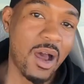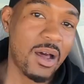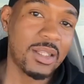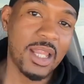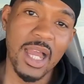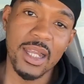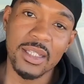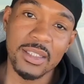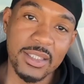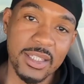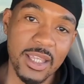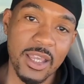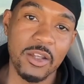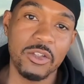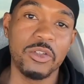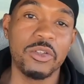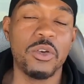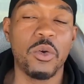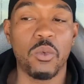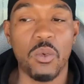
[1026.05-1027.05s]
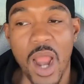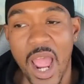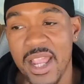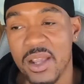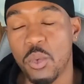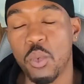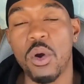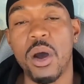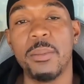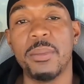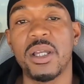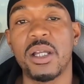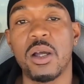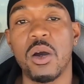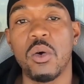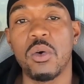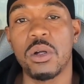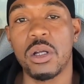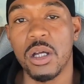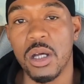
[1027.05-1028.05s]
all I could tell you. The right woman
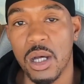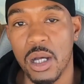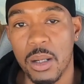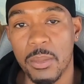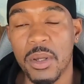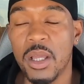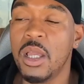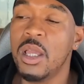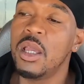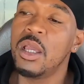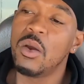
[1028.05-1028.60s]
gonna come.